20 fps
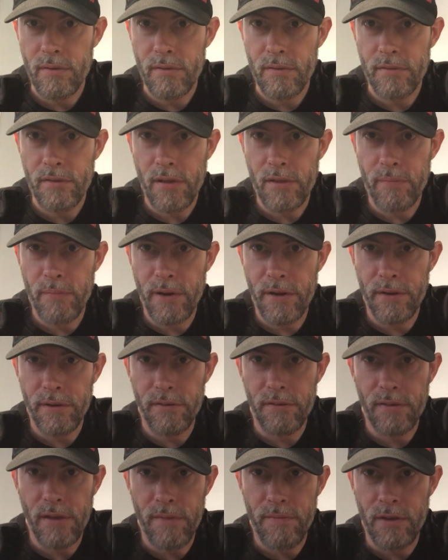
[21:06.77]
South American
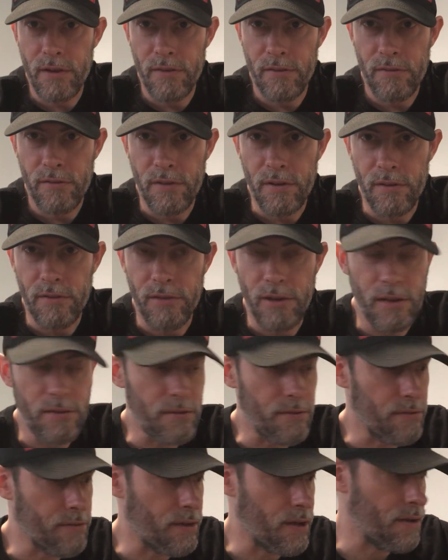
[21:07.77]
7-inch that
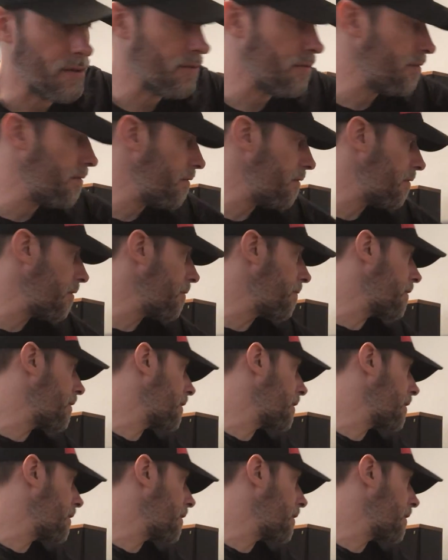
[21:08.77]
Jason sent. See if you